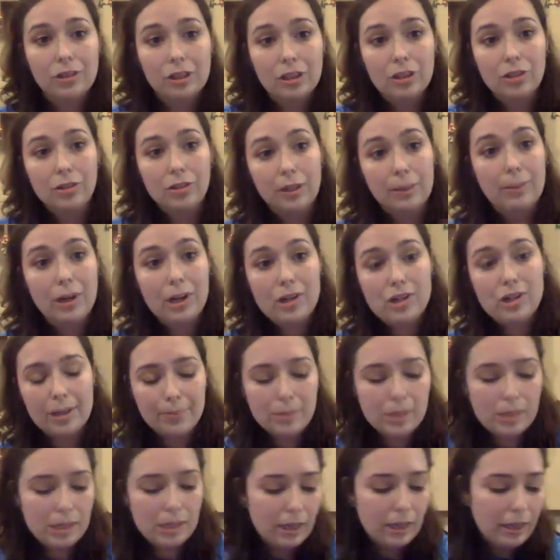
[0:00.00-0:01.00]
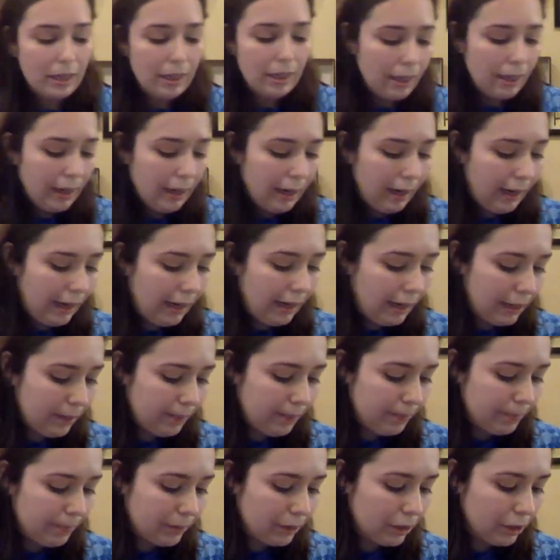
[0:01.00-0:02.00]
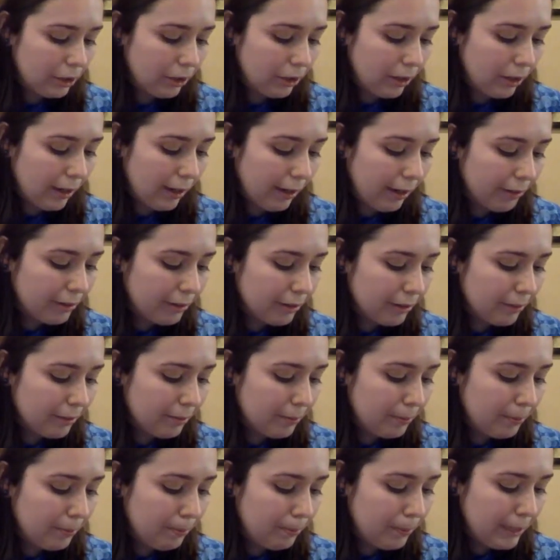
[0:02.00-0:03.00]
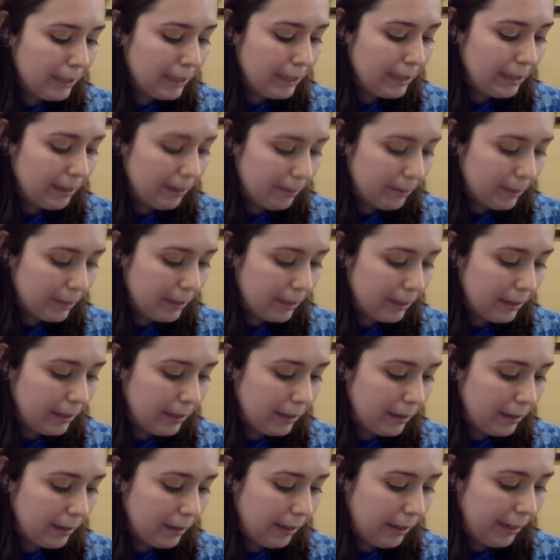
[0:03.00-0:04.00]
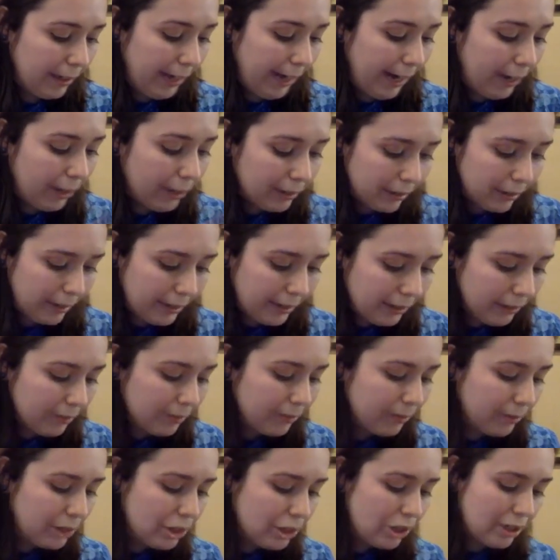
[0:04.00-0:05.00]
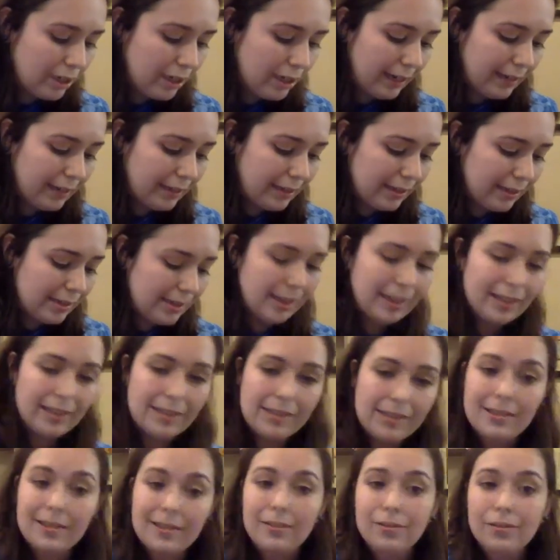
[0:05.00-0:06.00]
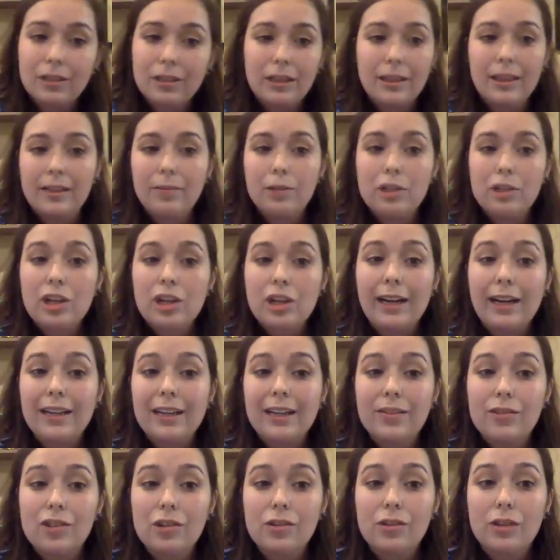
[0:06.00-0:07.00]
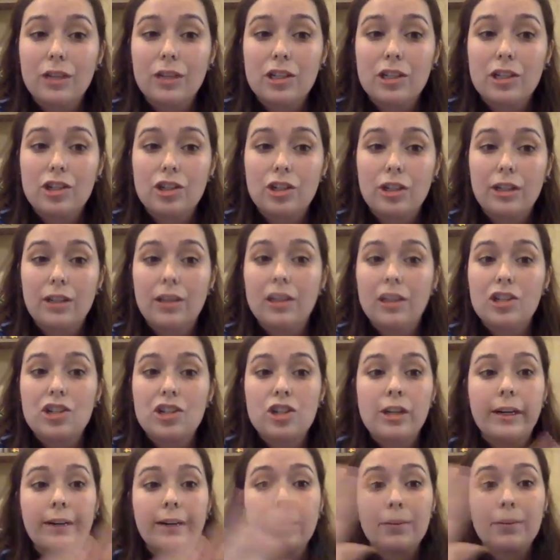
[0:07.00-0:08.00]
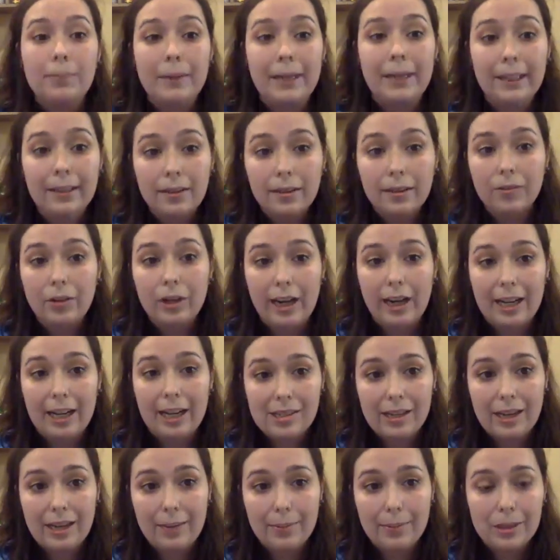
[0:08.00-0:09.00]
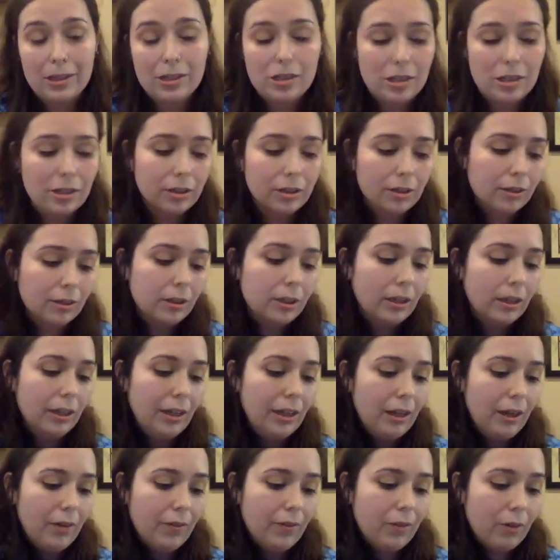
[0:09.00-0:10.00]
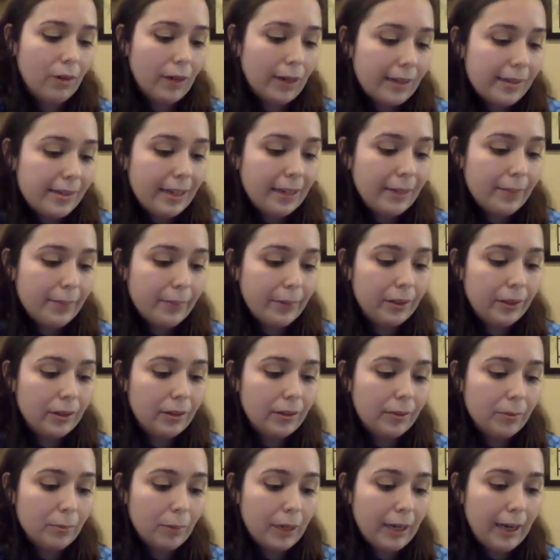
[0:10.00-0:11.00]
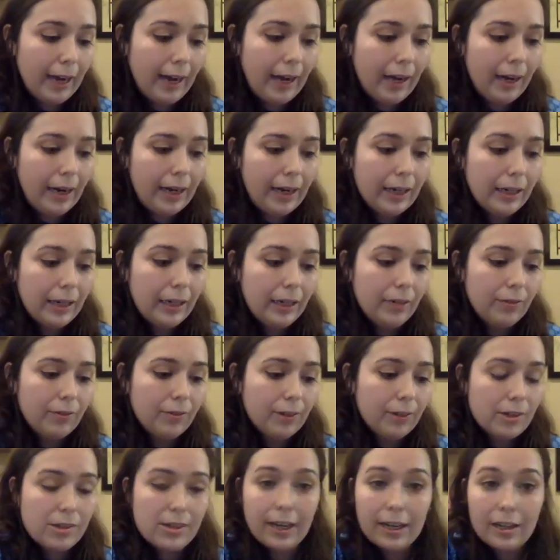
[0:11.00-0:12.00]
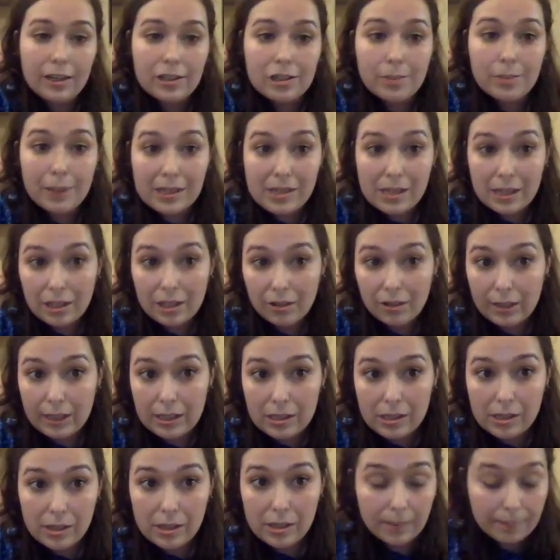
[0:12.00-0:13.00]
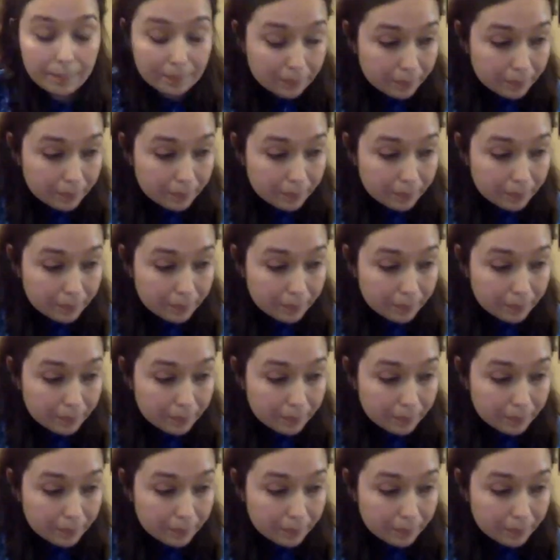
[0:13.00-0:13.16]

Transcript: doing punch-ups. You'll often be given an outline, which kind of gives you the generic beat of what has to happen. So for example, when I first got onto Big City Greens,